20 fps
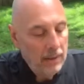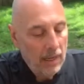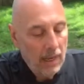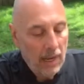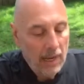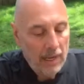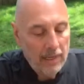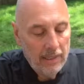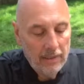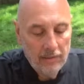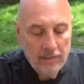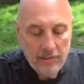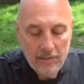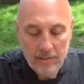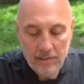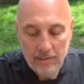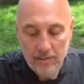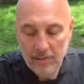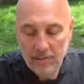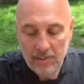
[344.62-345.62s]
8
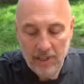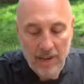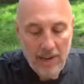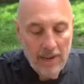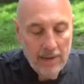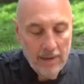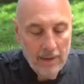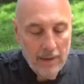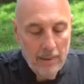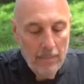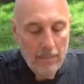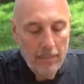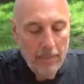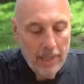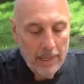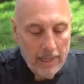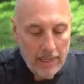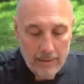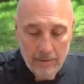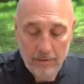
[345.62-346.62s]
to 10
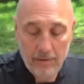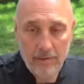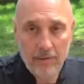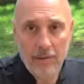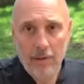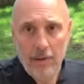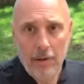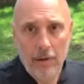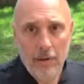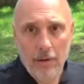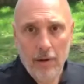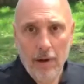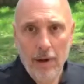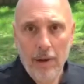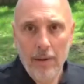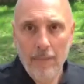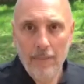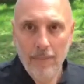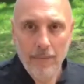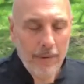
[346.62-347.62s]
minutes. Alright,
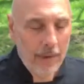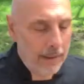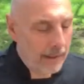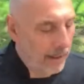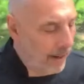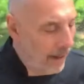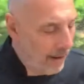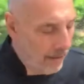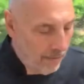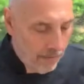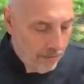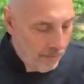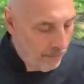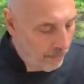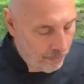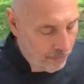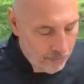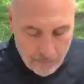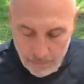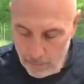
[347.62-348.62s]
none of that
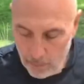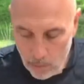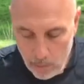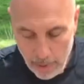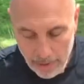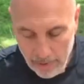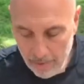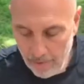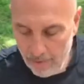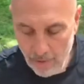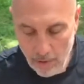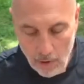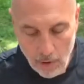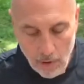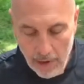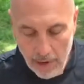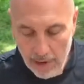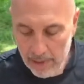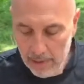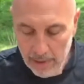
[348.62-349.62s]
quick
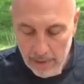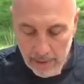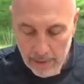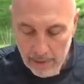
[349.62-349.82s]
frying.